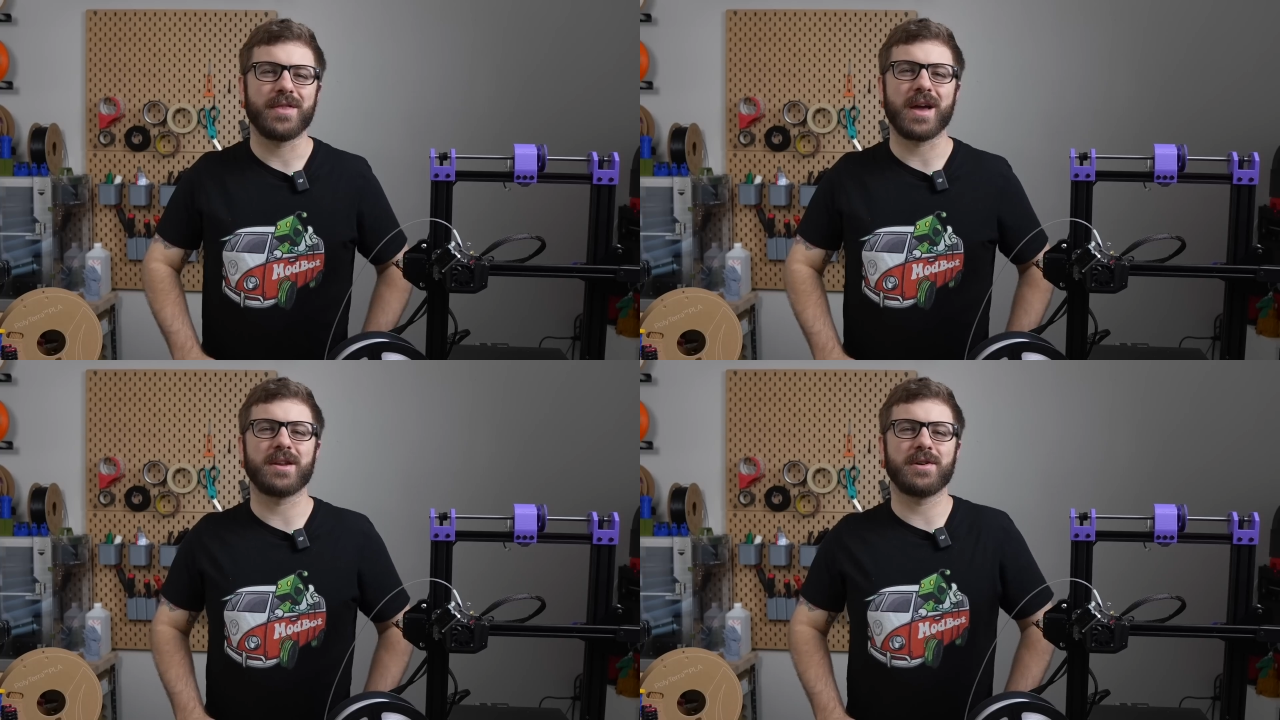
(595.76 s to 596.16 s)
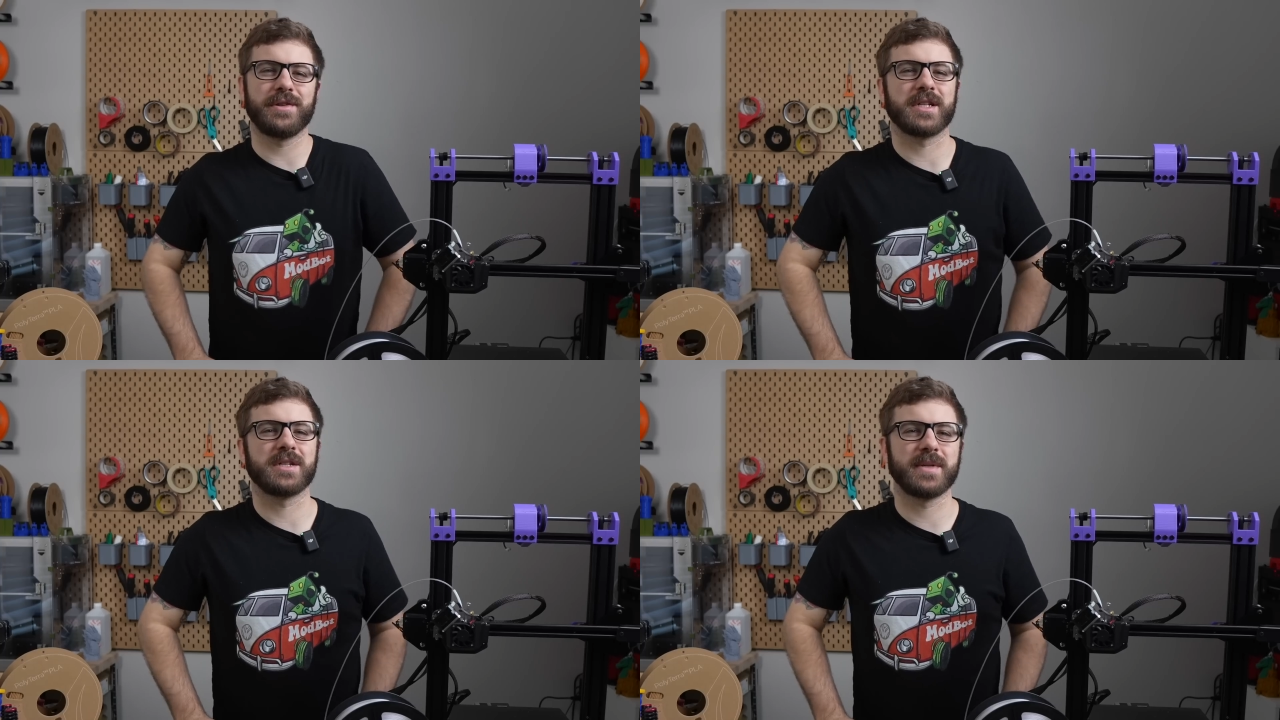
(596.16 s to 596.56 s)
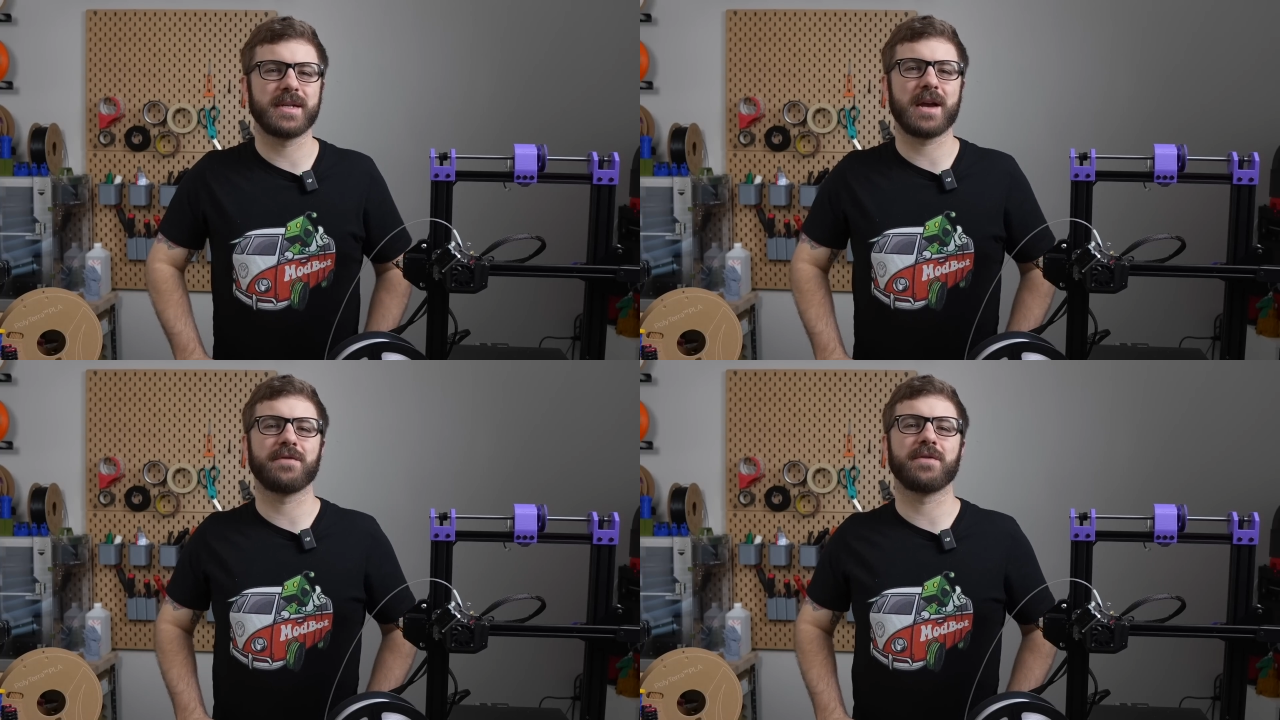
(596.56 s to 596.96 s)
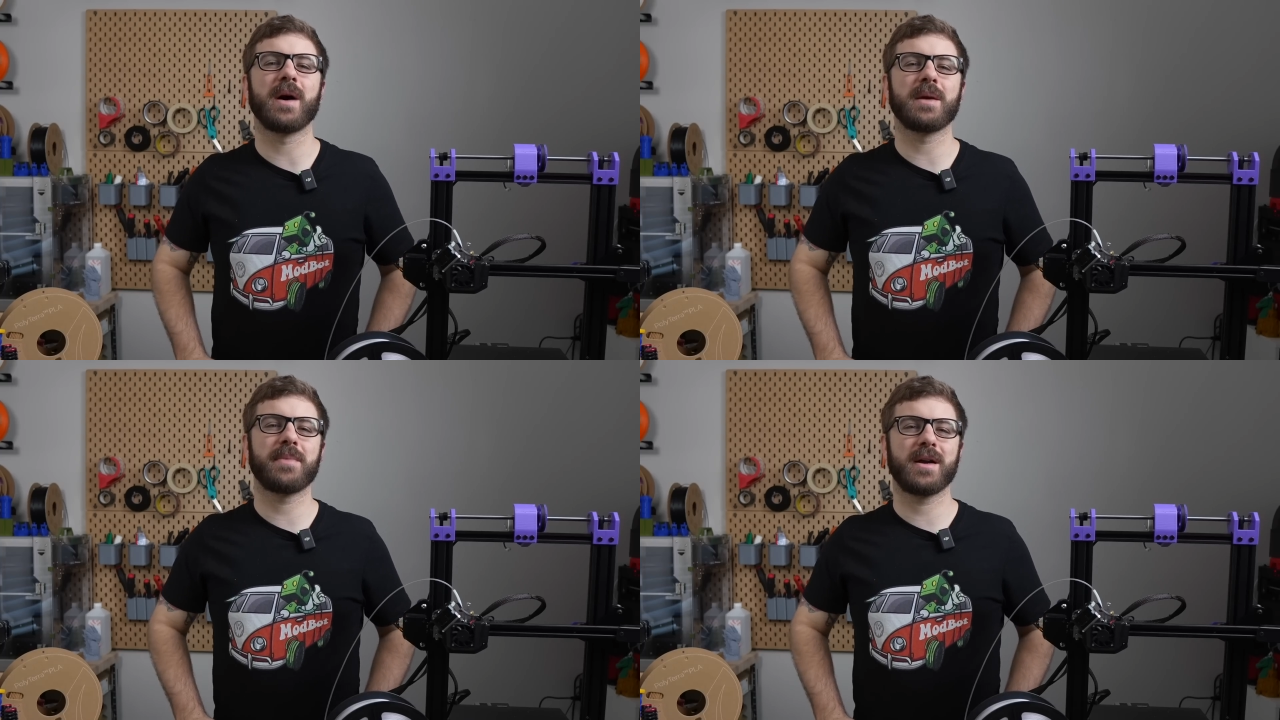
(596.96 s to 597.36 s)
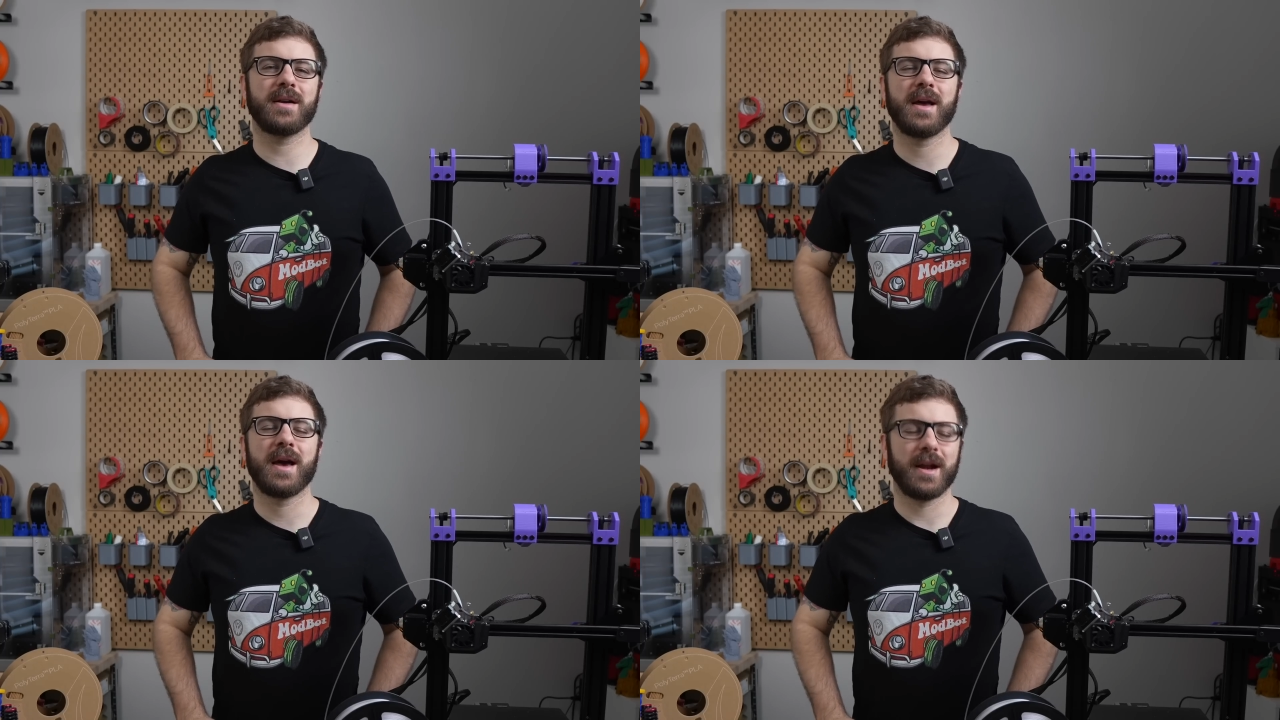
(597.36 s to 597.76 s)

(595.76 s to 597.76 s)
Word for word: On that note, this has been Daniel from ModBot,